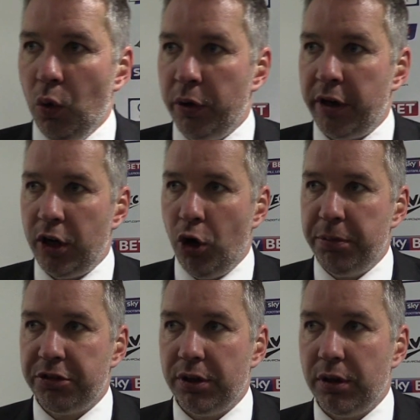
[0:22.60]
We did the
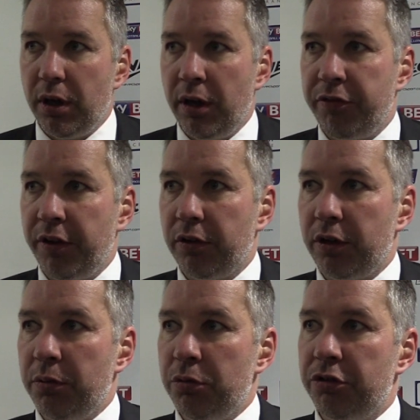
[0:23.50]
opposite. I
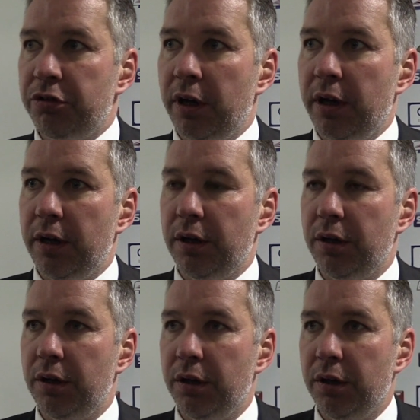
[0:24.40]
felt it was a
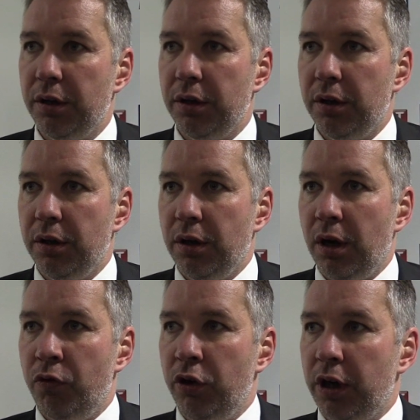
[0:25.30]

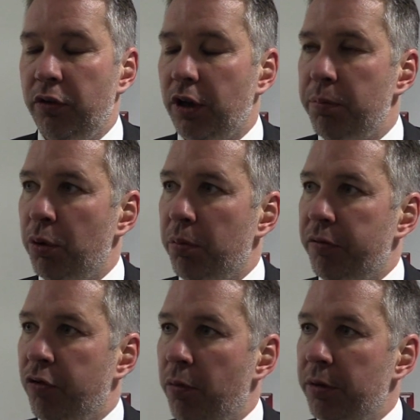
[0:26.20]
really, really poor
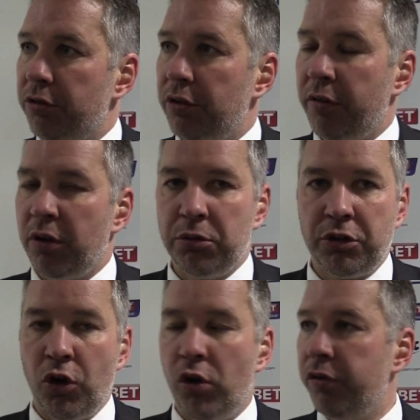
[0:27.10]
performance. I thought it was
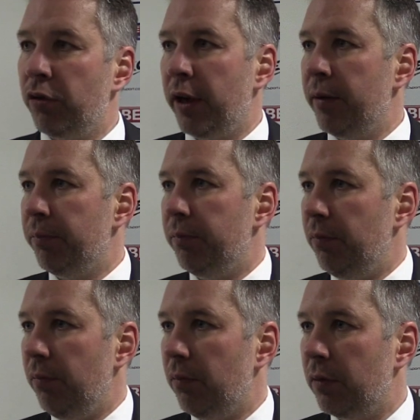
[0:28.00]
an awful game.
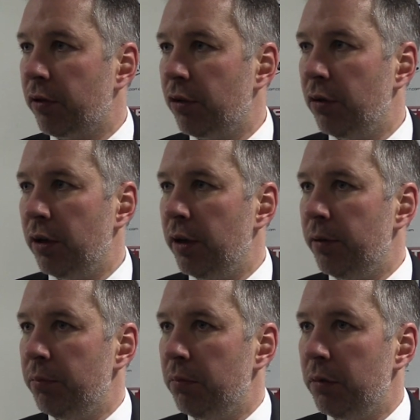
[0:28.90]
I thought
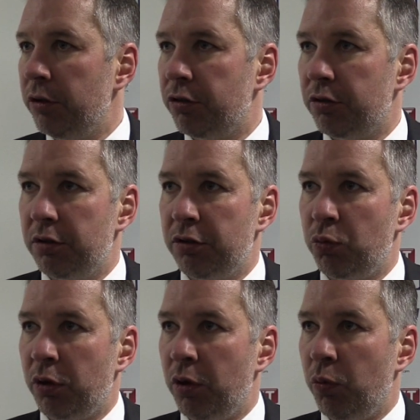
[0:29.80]
it's
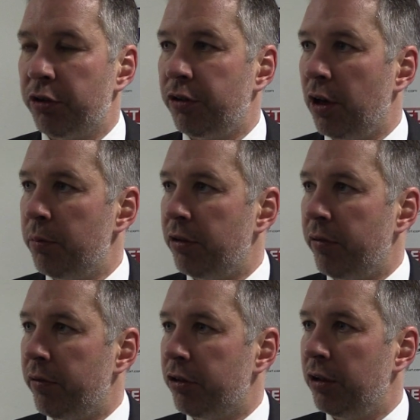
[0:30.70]
one of the worst derbies
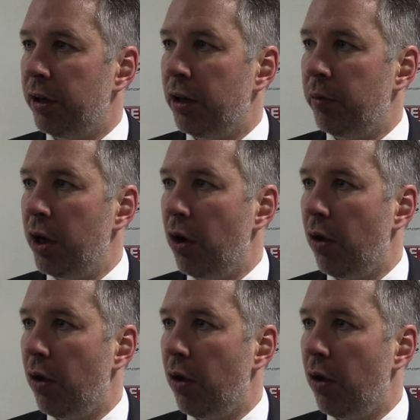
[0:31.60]
I've ever seen anyway.